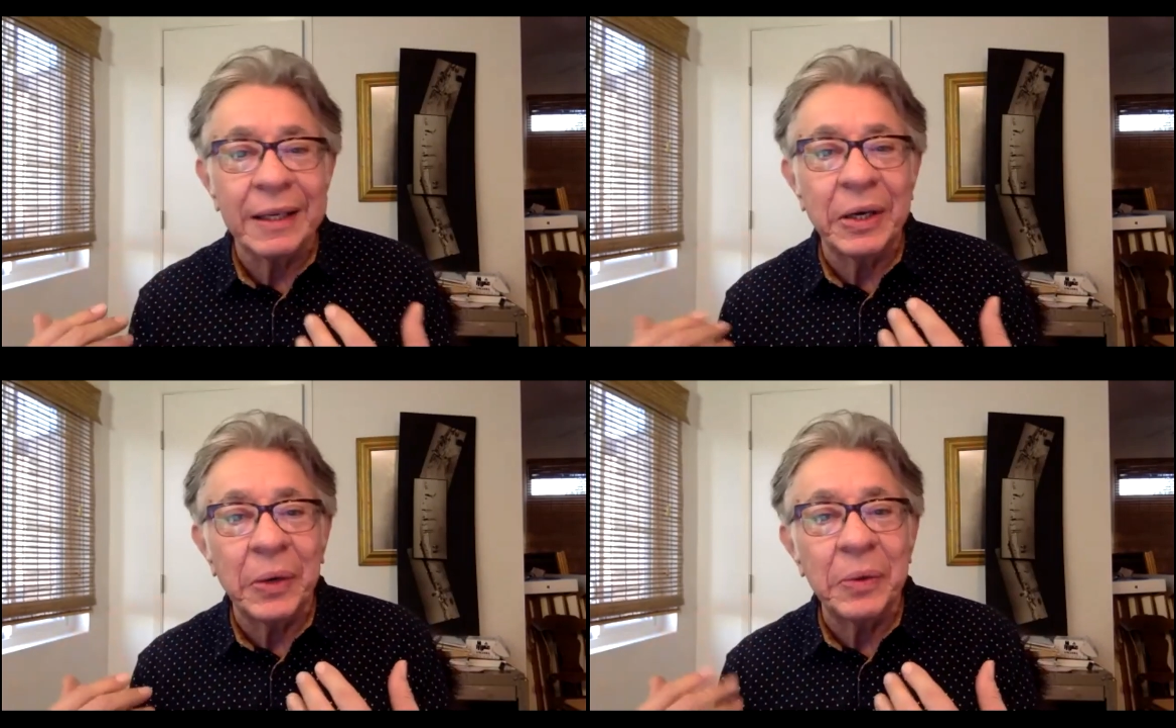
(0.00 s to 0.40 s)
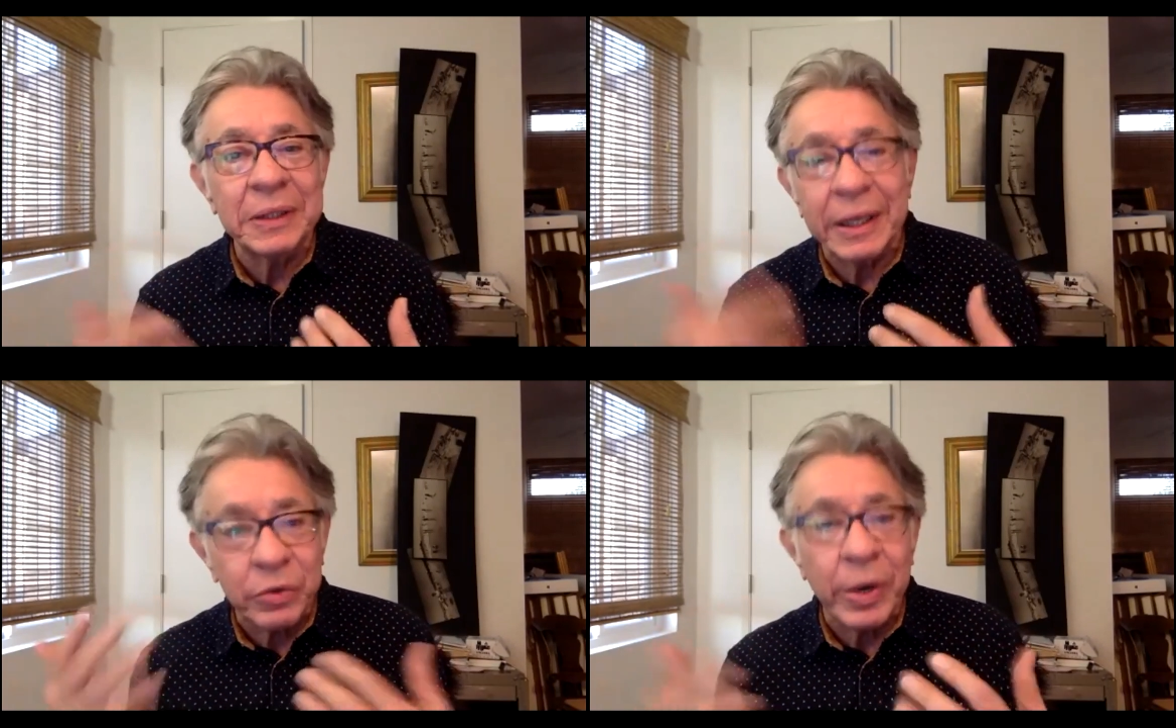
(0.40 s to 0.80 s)
you know, it's
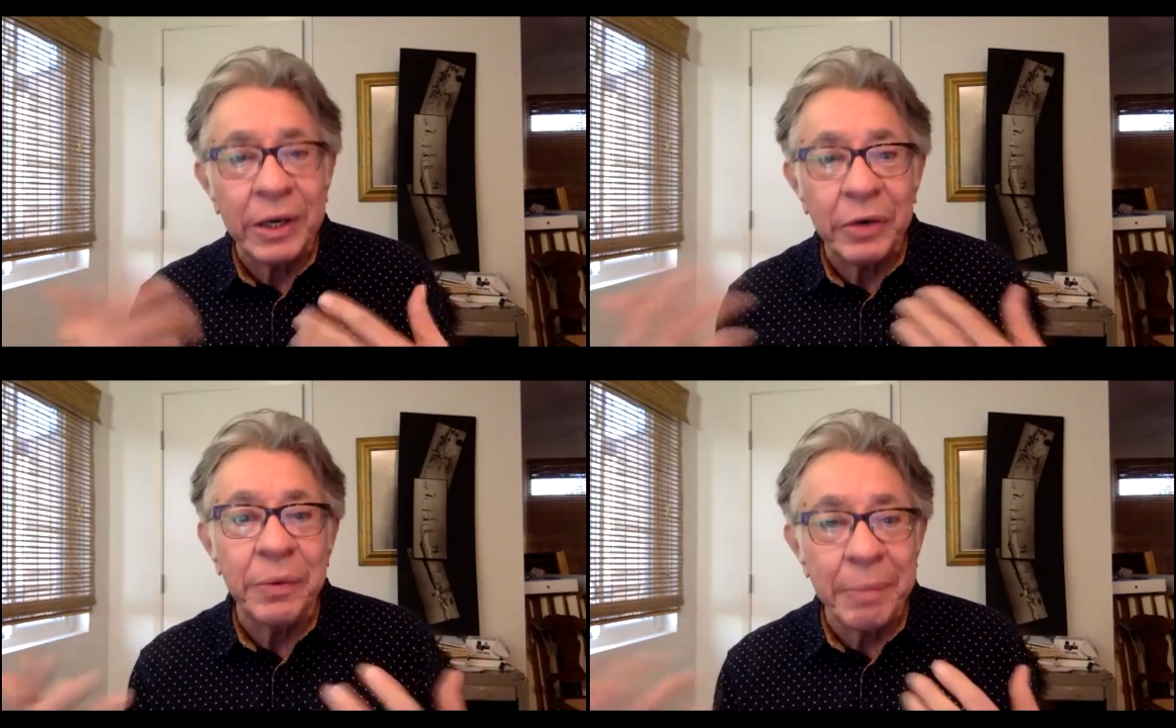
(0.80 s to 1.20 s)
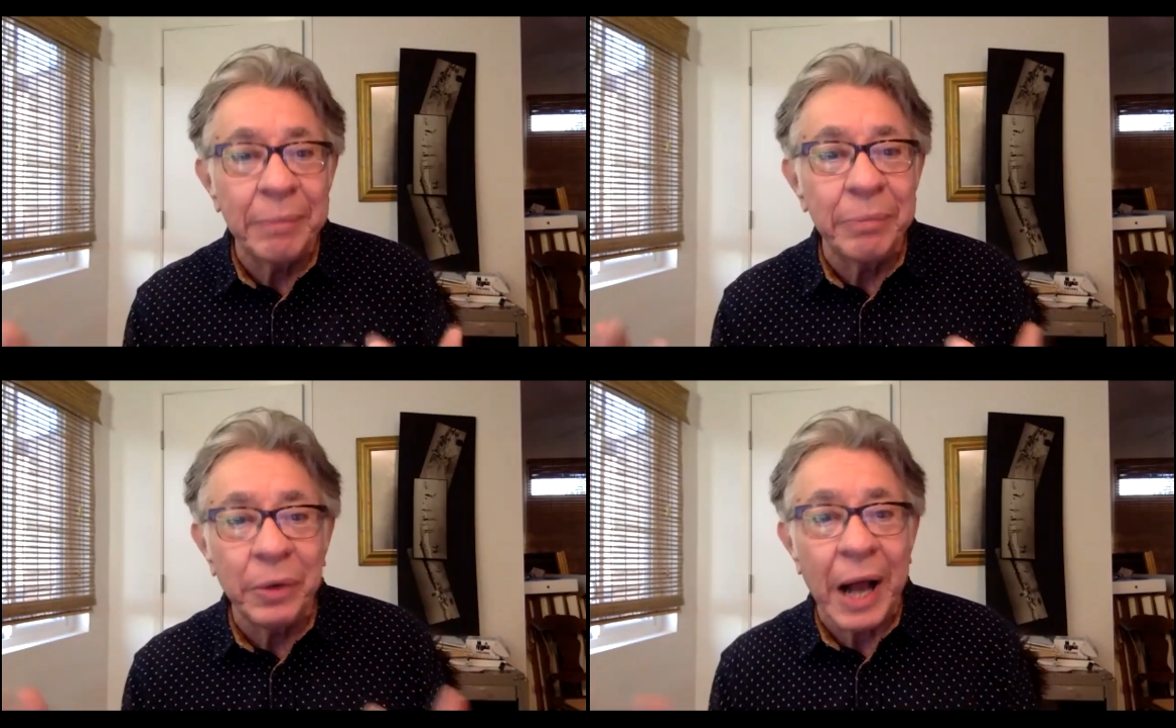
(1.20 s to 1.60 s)
like trying to
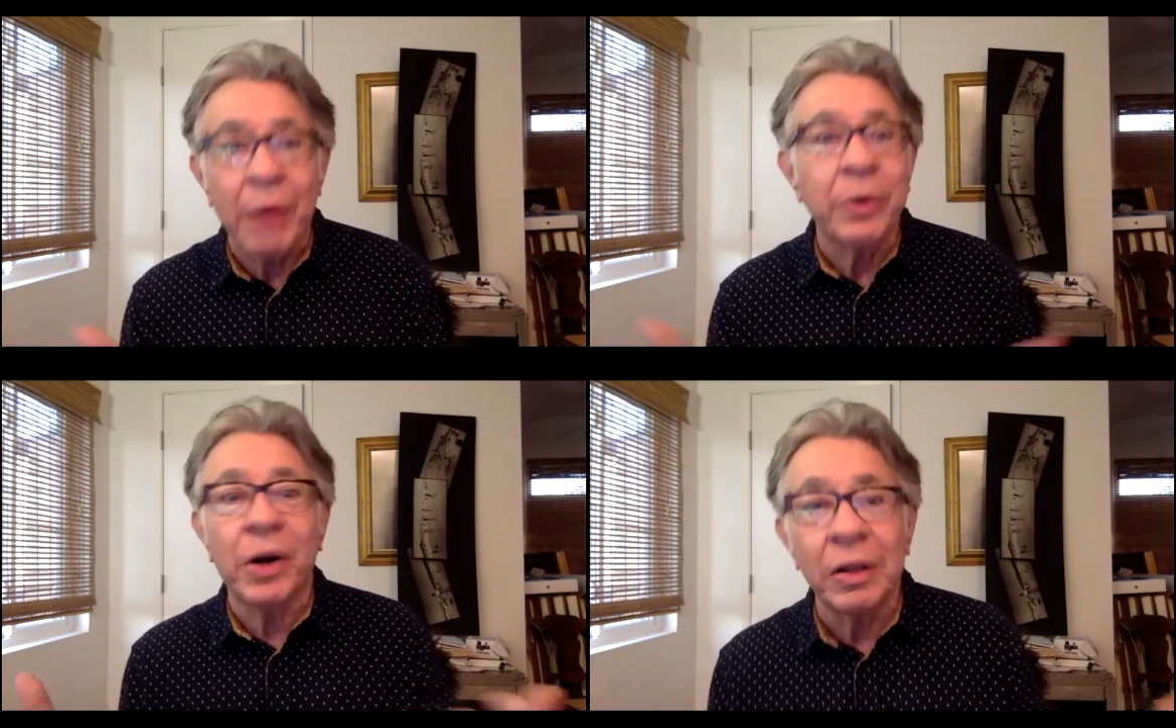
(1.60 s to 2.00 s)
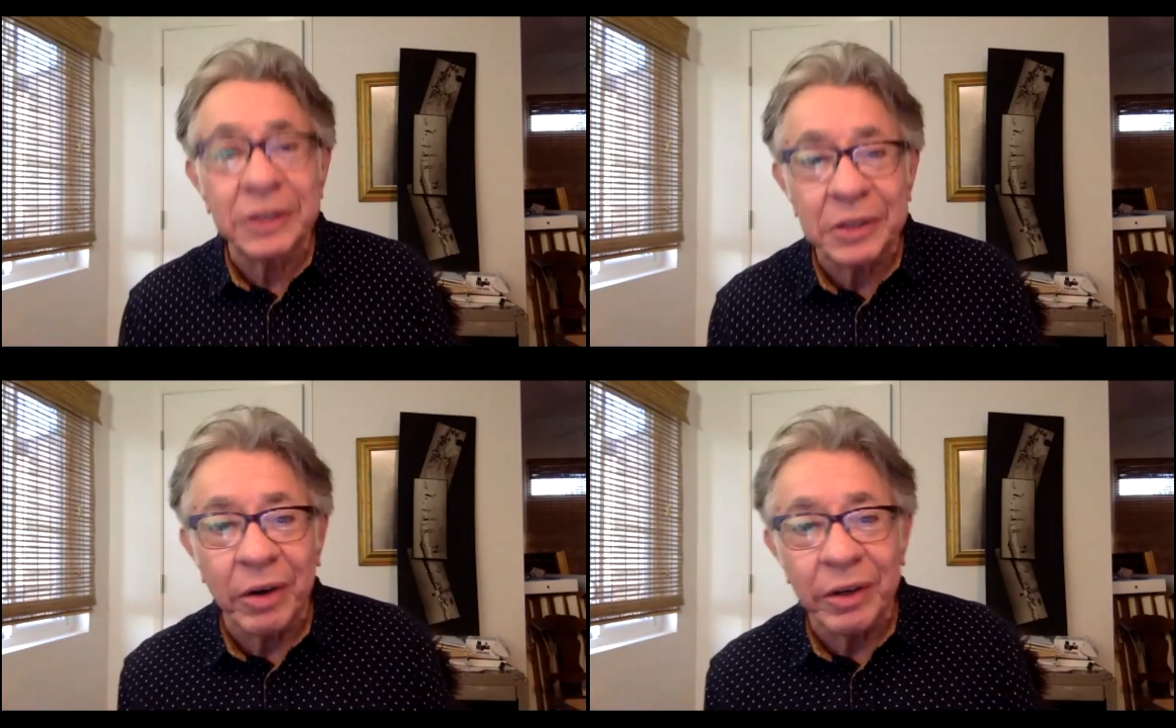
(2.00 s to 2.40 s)
remember how it all
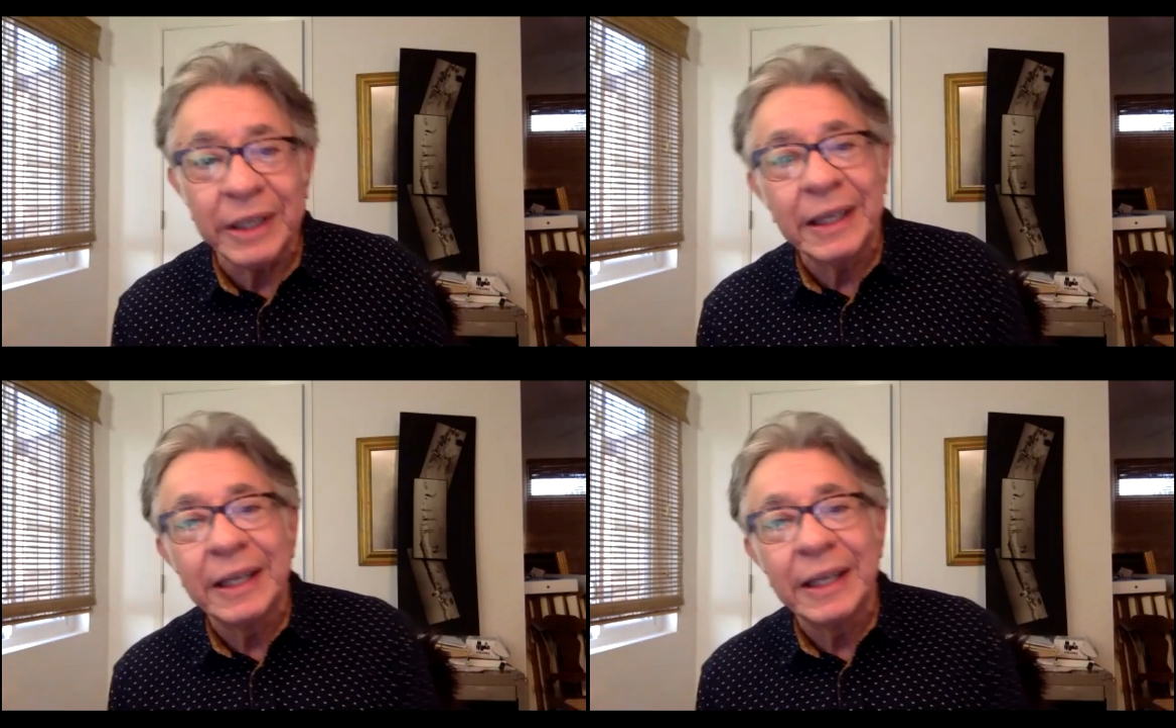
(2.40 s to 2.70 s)
started.